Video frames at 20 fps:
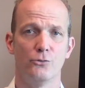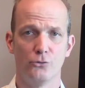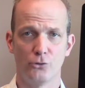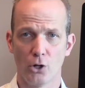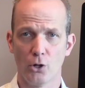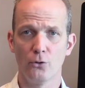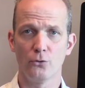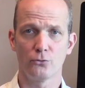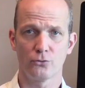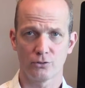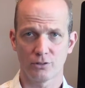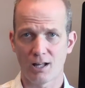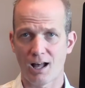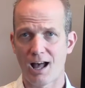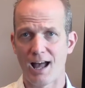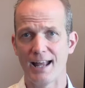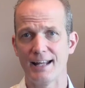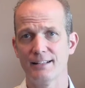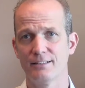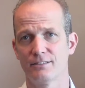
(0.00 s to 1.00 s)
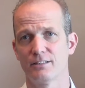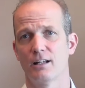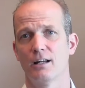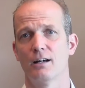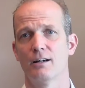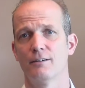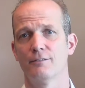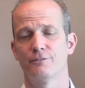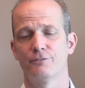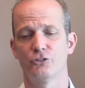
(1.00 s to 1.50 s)
Those kinds
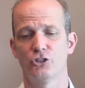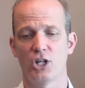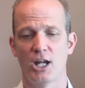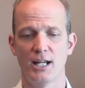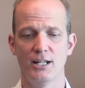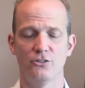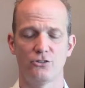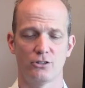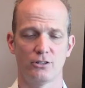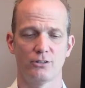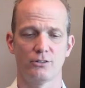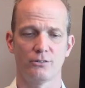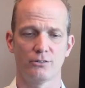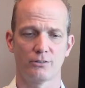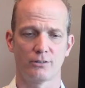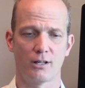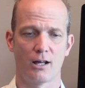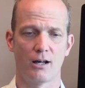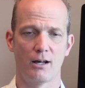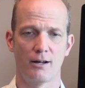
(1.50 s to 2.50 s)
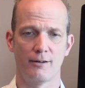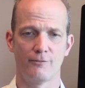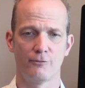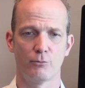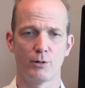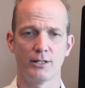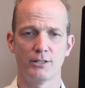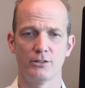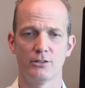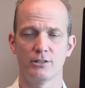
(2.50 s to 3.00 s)
of changes
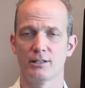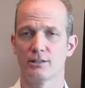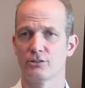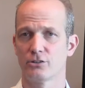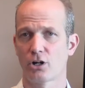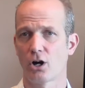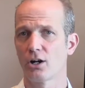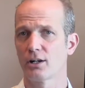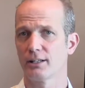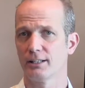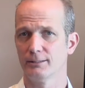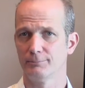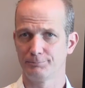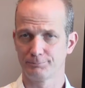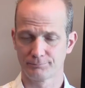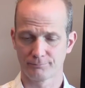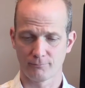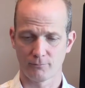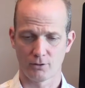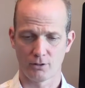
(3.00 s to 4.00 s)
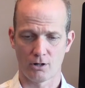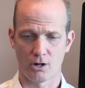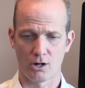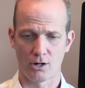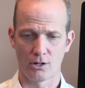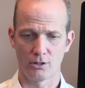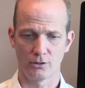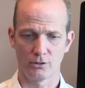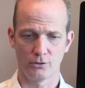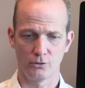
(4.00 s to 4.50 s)
of what you can target
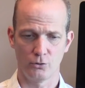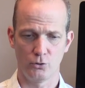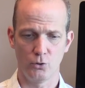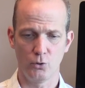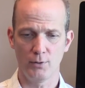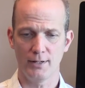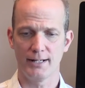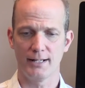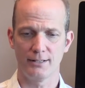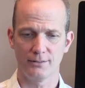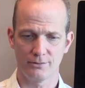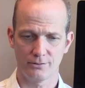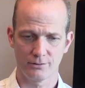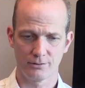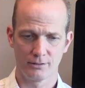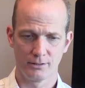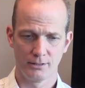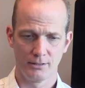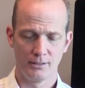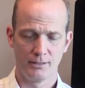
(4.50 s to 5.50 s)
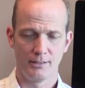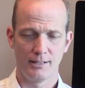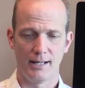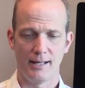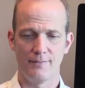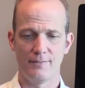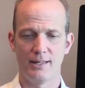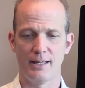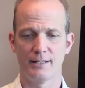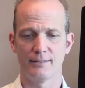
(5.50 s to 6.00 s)
are who it is,
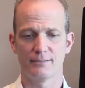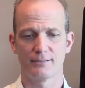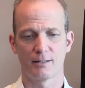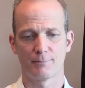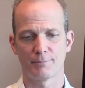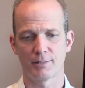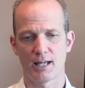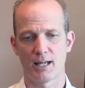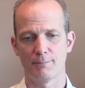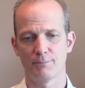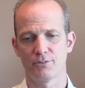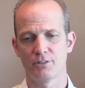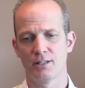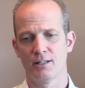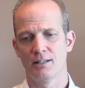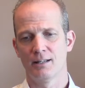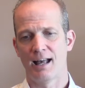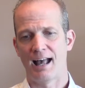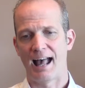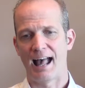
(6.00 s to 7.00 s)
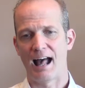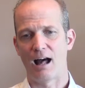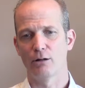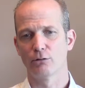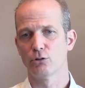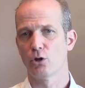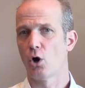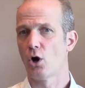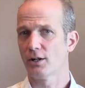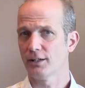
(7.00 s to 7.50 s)
and then sometimes
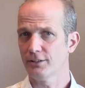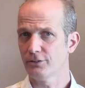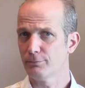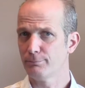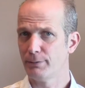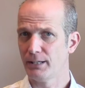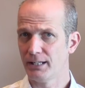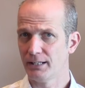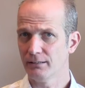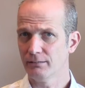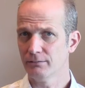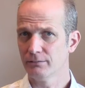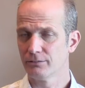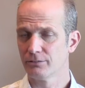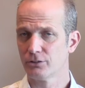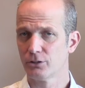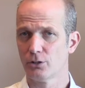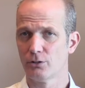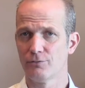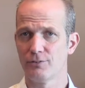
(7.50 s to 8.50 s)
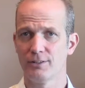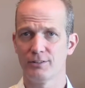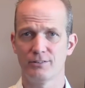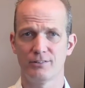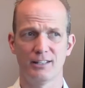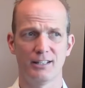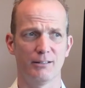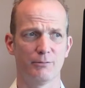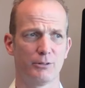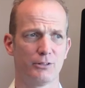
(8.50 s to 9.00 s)
how long it's been. So if this
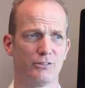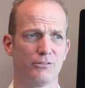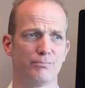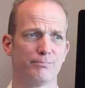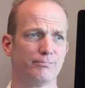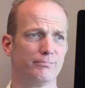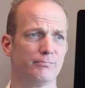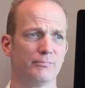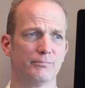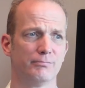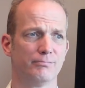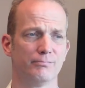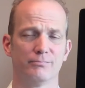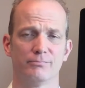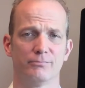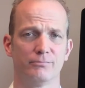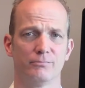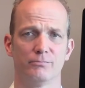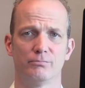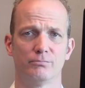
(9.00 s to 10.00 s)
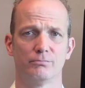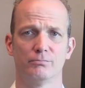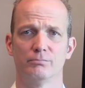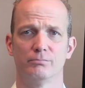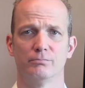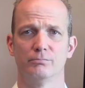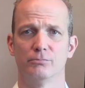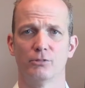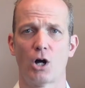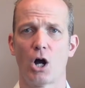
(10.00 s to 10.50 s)
thing was
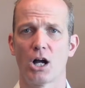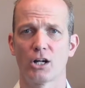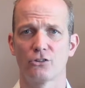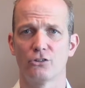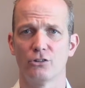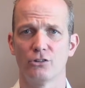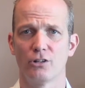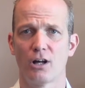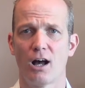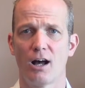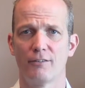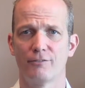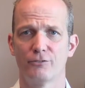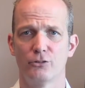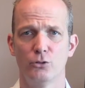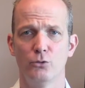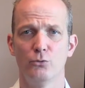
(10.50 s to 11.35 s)
auctioned off